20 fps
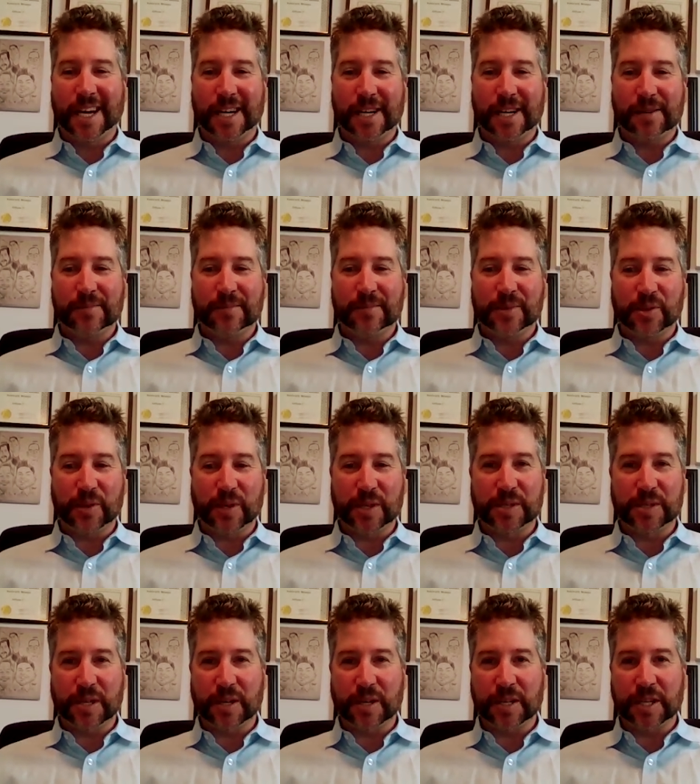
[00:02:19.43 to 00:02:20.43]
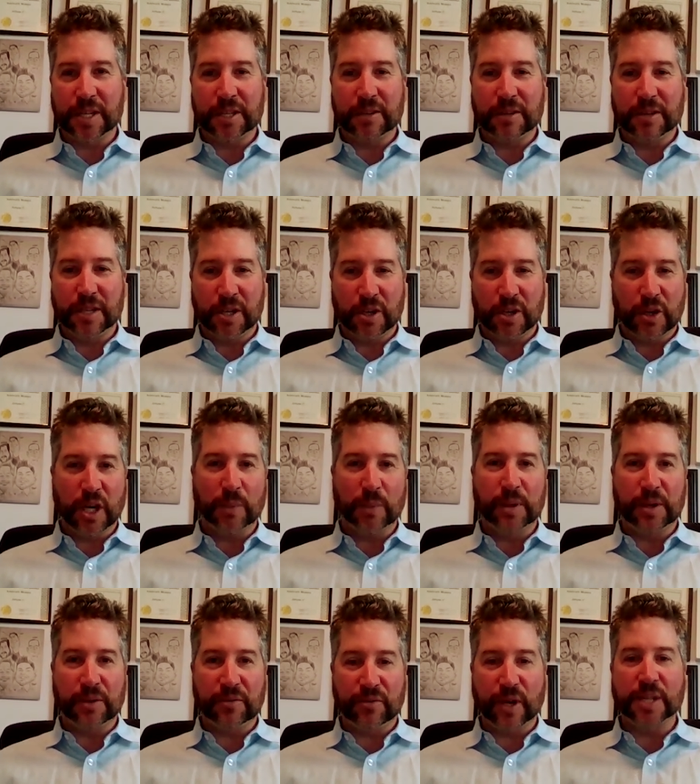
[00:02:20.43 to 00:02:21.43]
um, so I started, you know,
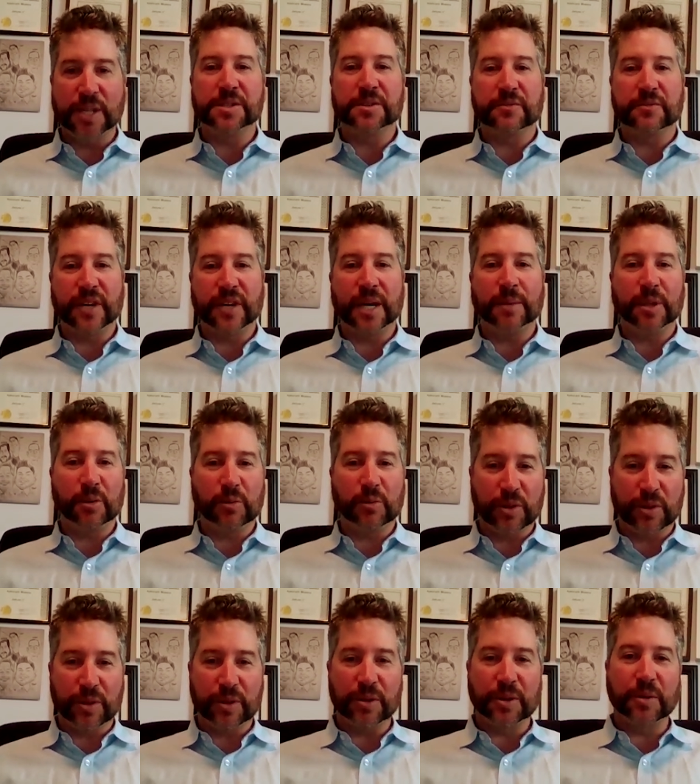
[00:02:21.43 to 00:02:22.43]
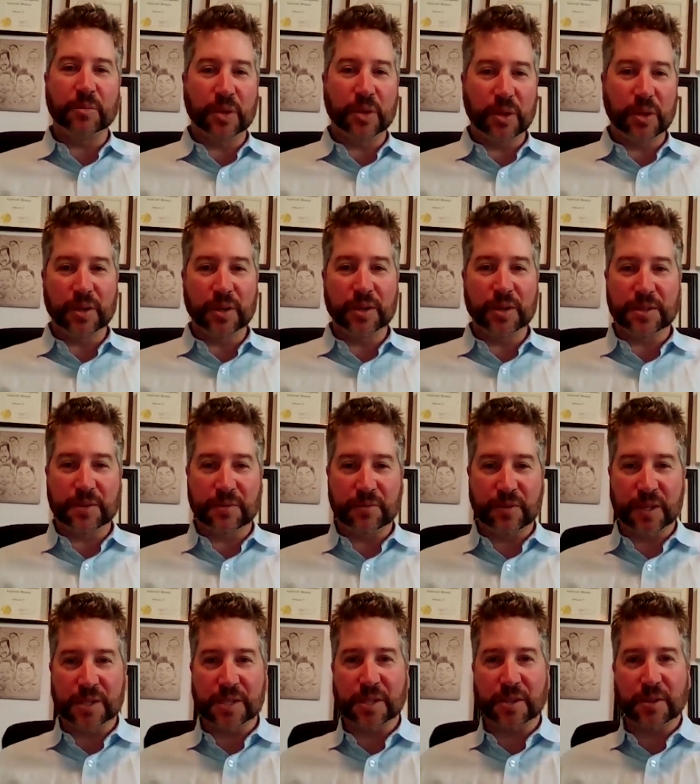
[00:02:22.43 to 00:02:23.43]
helping friends and family with their computers and
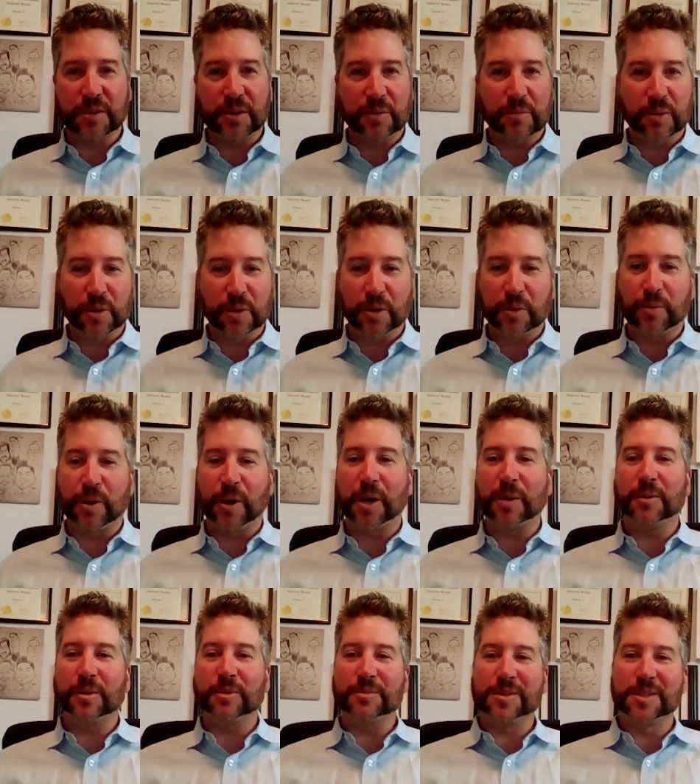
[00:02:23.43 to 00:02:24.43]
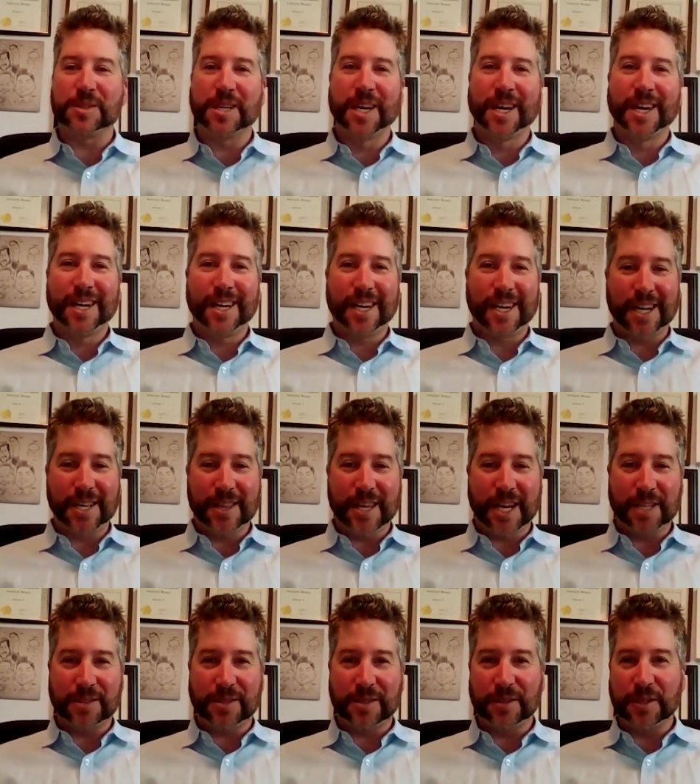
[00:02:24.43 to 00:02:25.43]
fixing their computer problems. Uh,
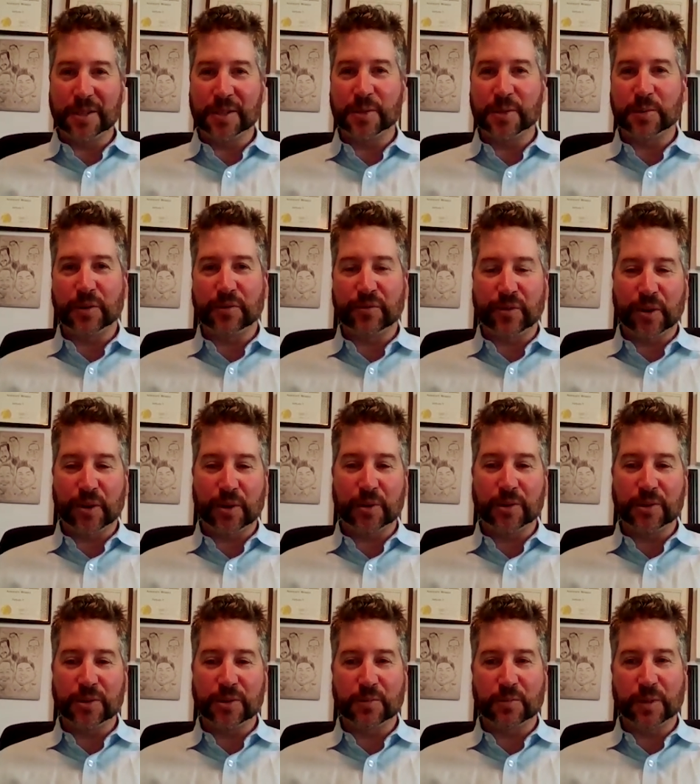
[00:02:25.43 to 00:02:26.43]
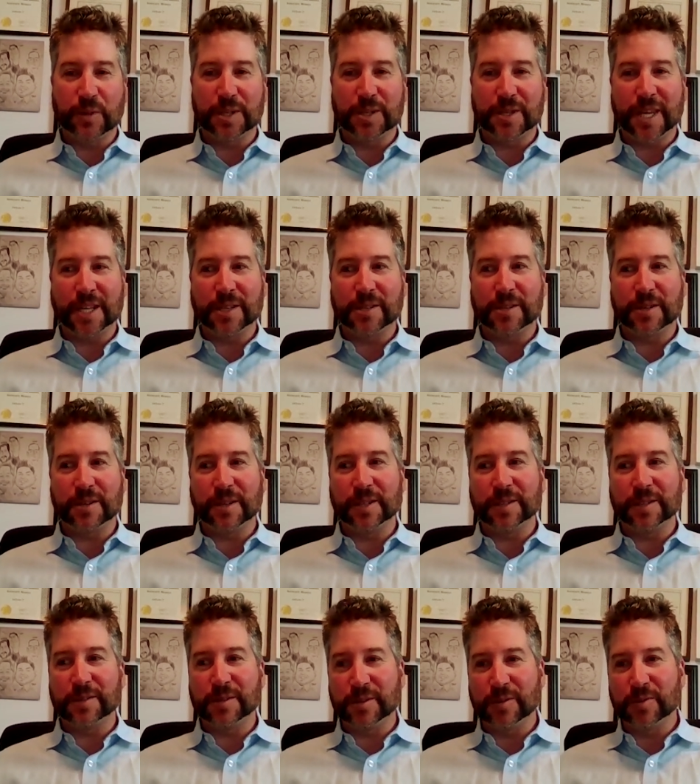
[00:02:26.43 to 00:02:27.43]
that turned into referrals, which then turned
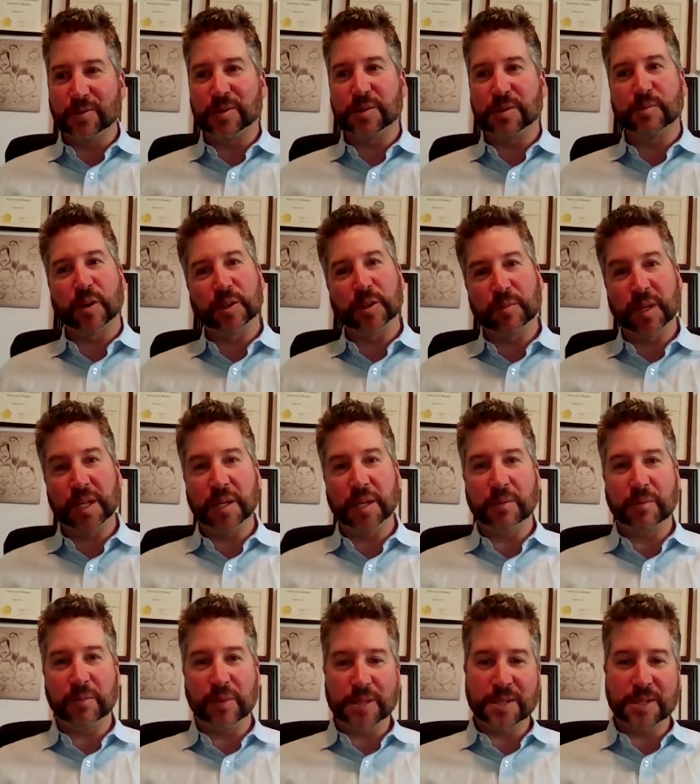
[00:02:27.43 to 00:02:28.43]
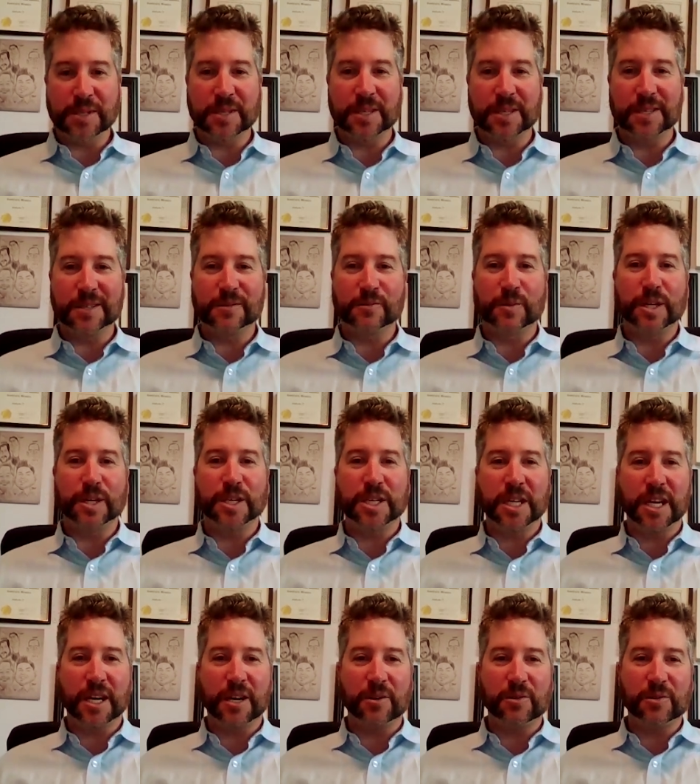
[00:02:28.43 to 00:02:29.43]
into small to medium businesses
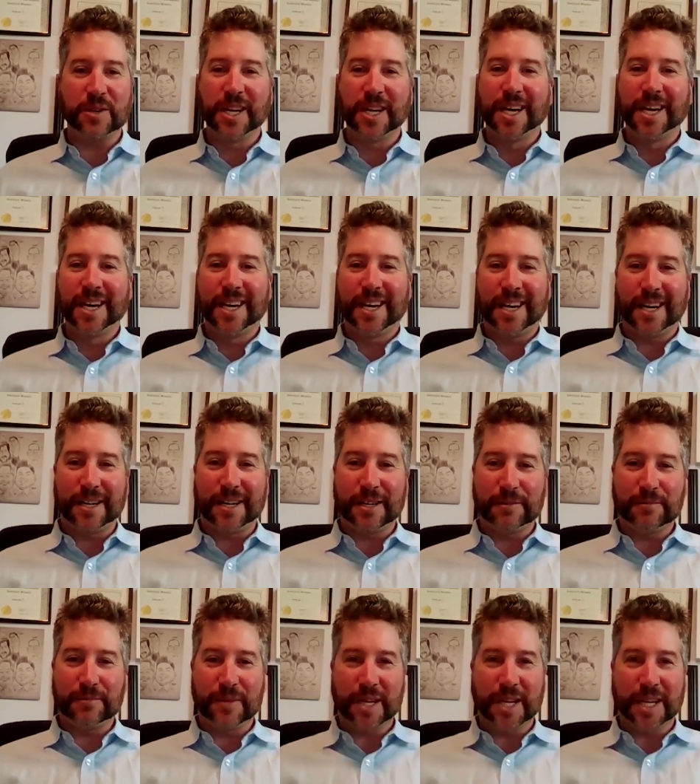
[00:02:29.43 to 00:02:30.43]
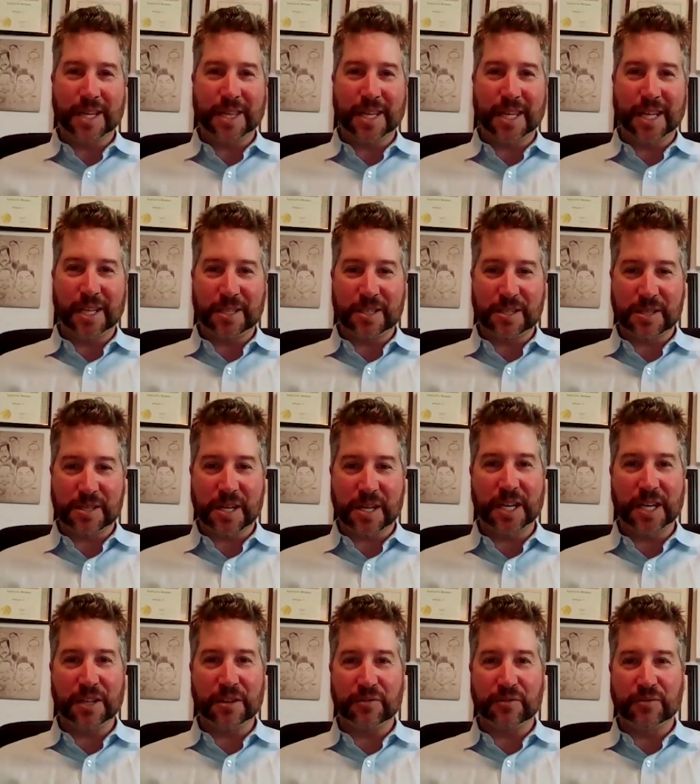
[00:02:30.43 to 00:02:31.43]
reaching out. Um, and then it just
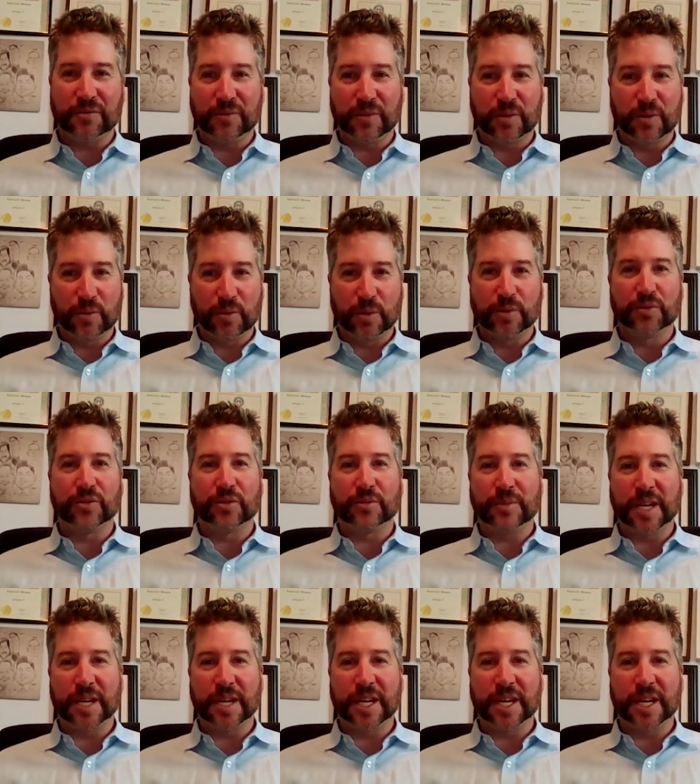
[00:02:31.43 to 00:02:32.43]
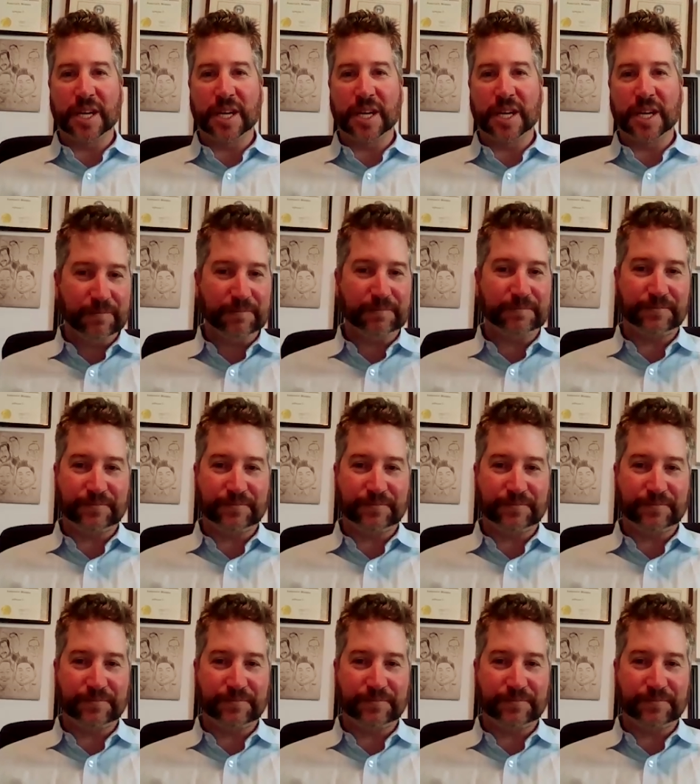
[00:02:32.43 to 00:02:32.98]
kind of grew from there.